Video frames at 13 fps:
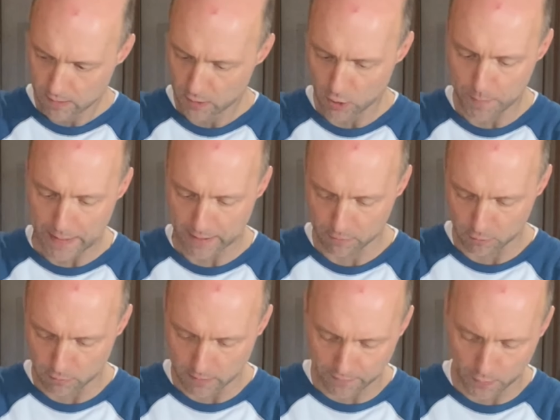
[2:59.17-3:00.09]
can go back
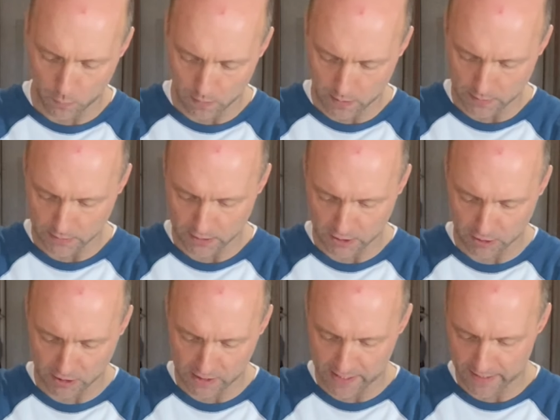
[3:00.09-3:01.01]
through it if you want, just use
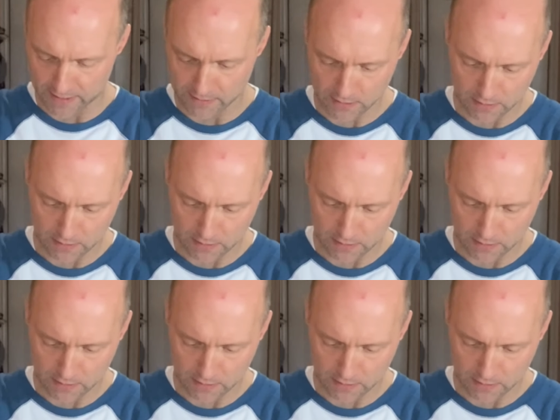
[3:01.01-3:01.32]
your hands.